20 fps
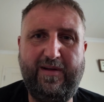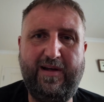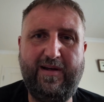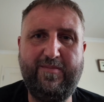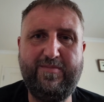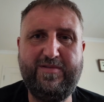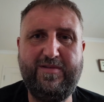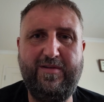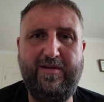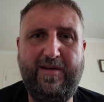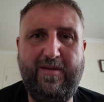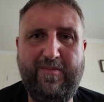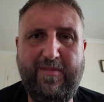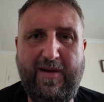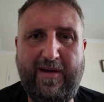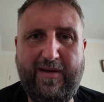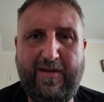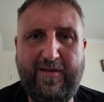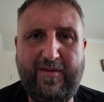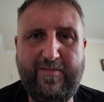Absolutely
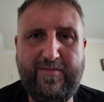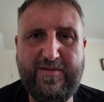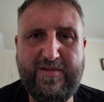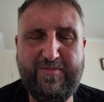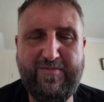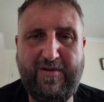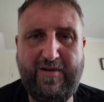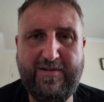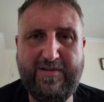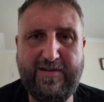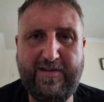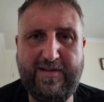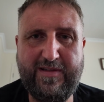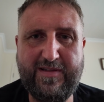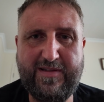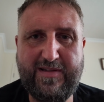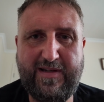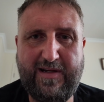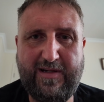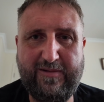mega. Surprised it
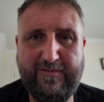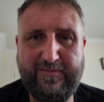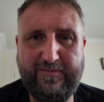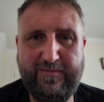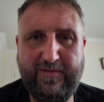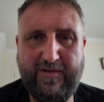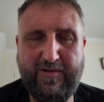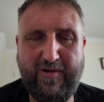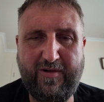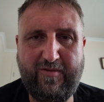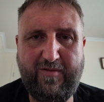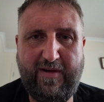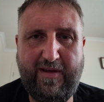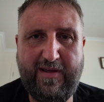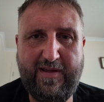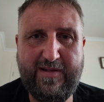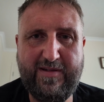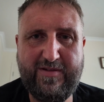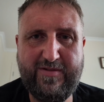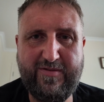didn't sell. Got
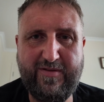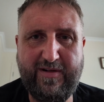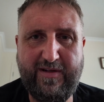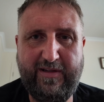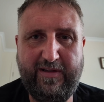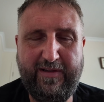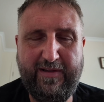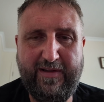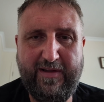great history.